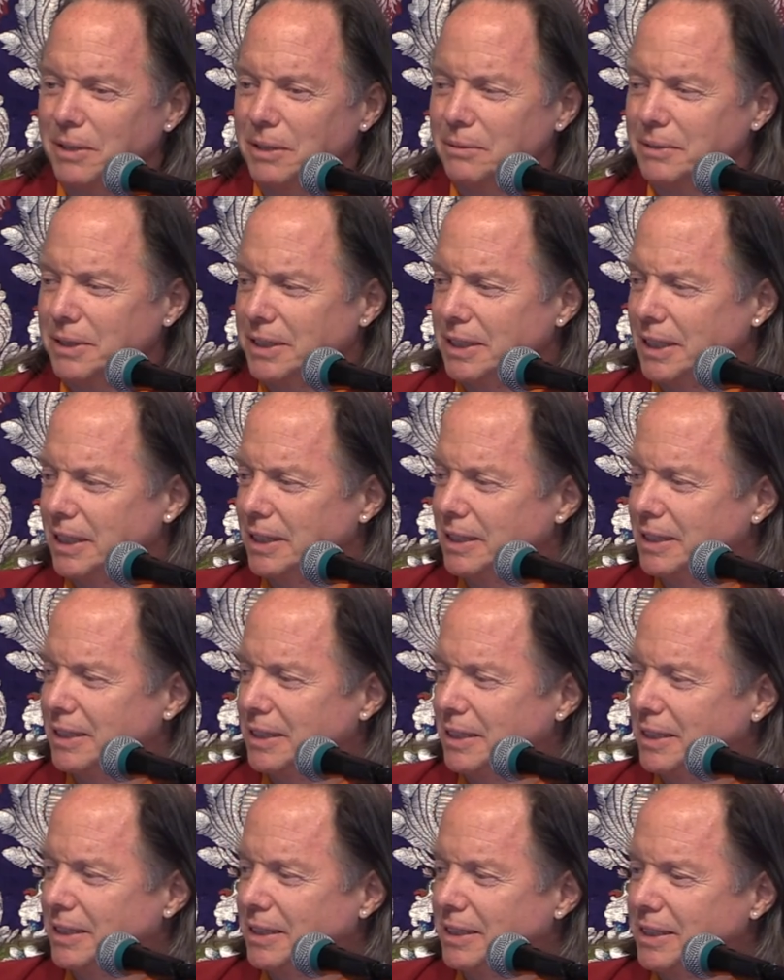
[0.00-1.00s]
What was that?
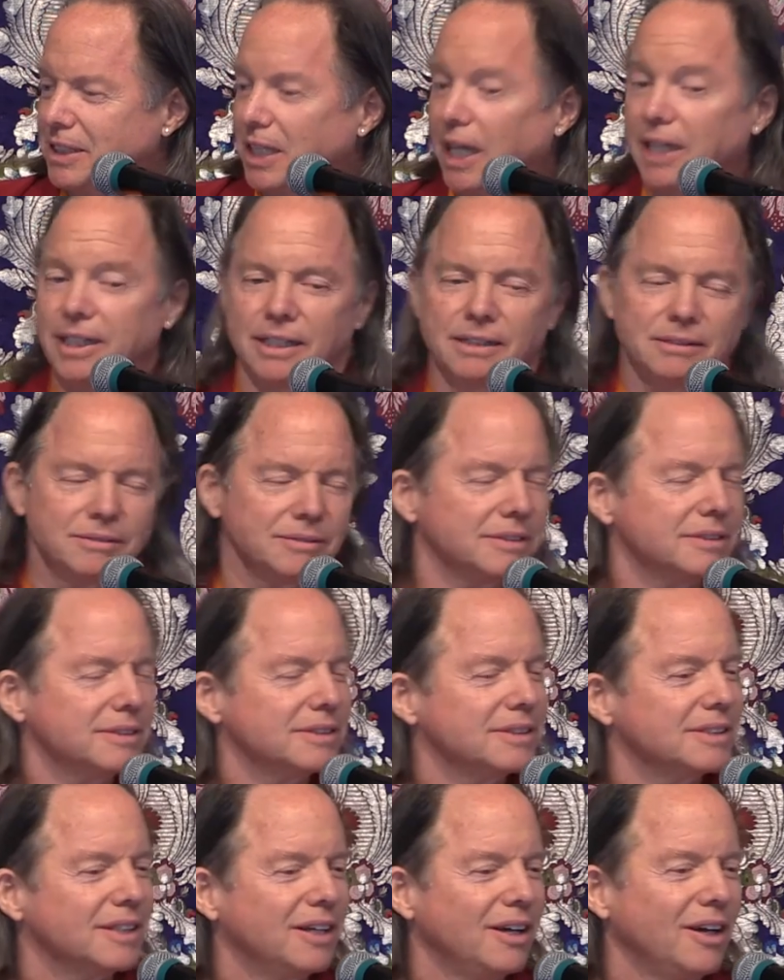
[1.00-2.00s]
China.
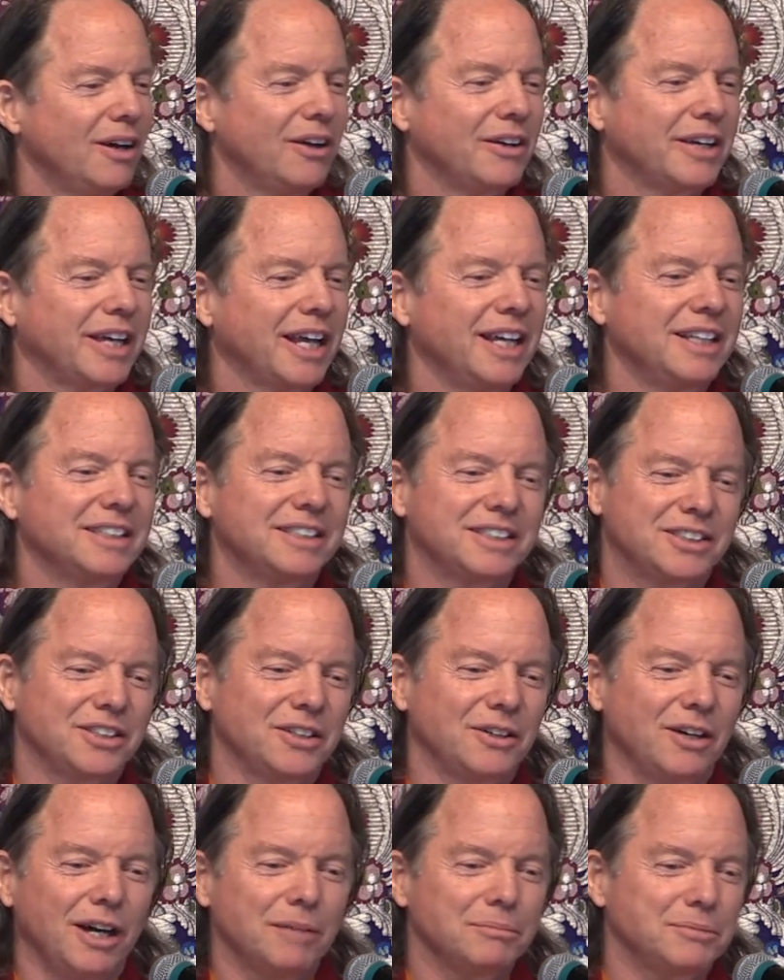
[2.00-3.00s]
Okay,
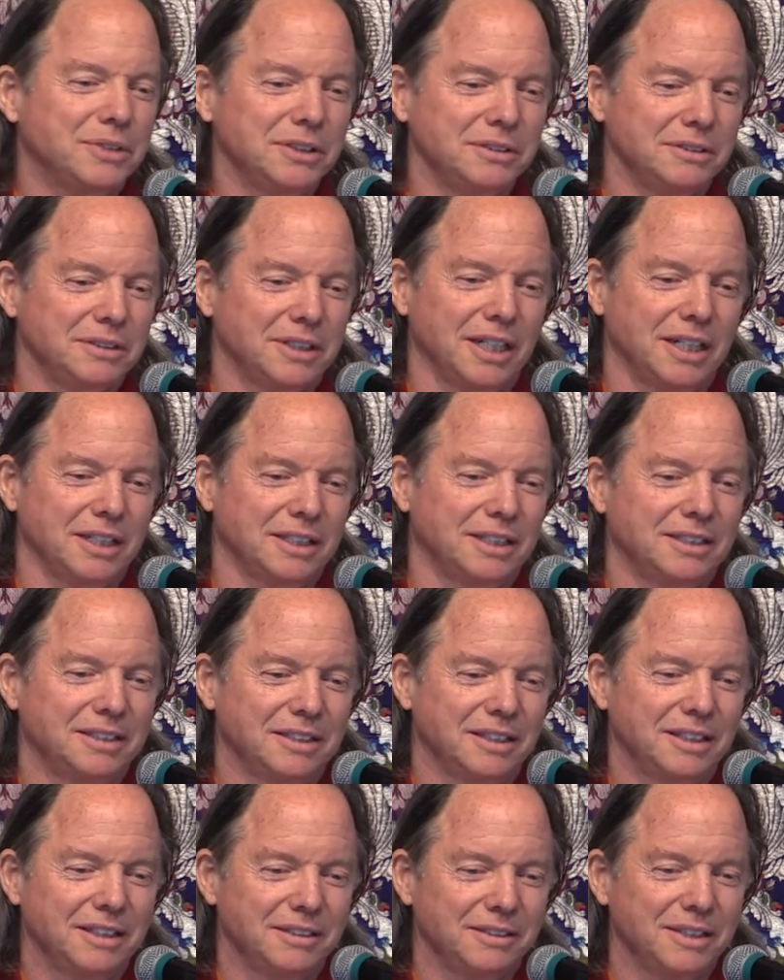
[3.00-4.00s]
so up to you
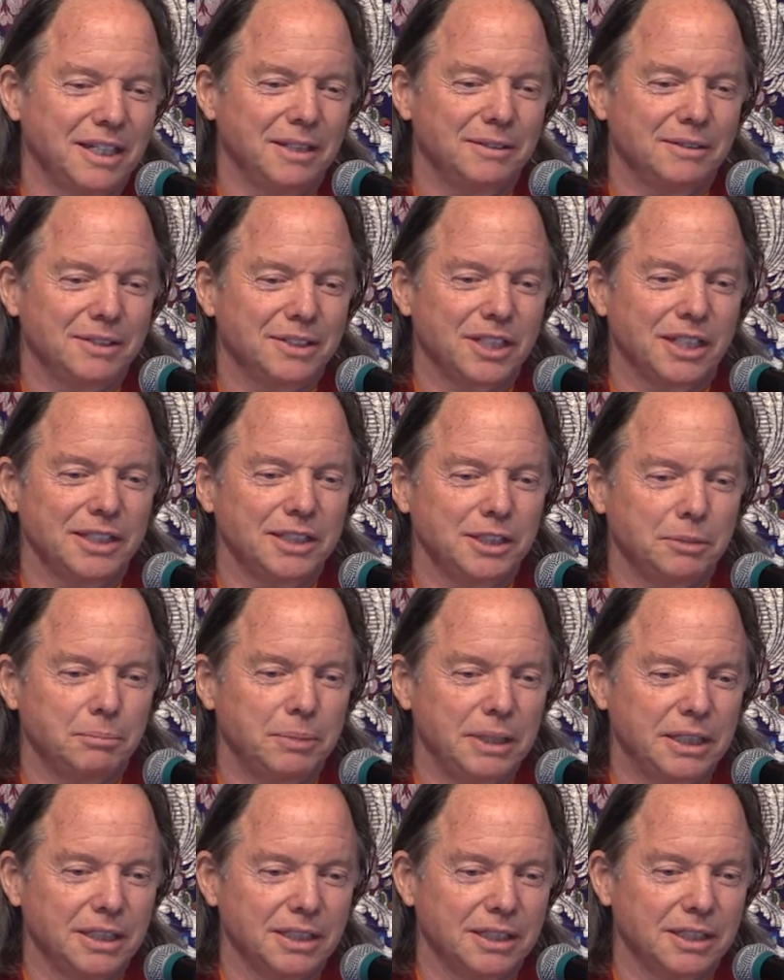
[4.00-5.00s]
guys, all right? Chinese
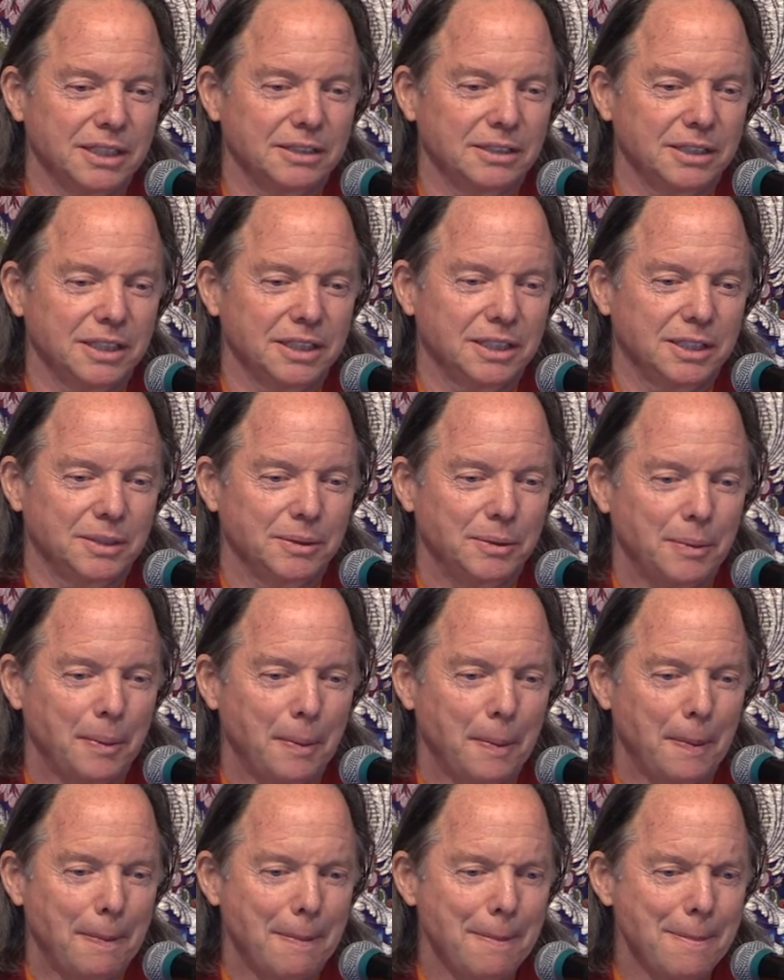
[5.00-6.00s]
speaking countries.
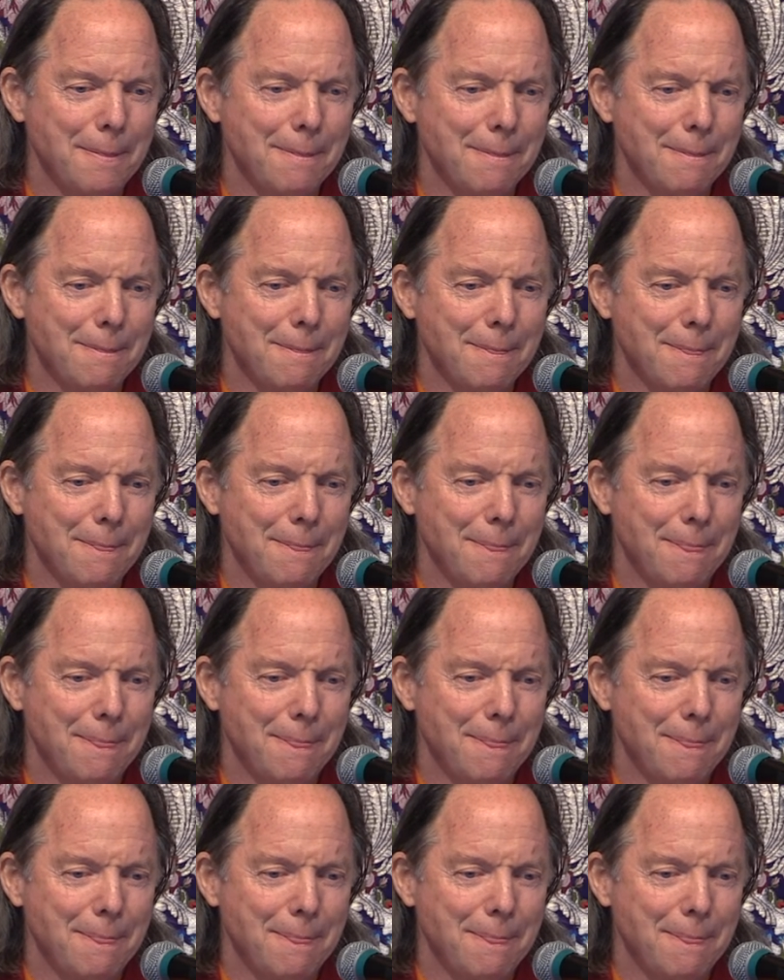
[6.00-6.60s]
Mm.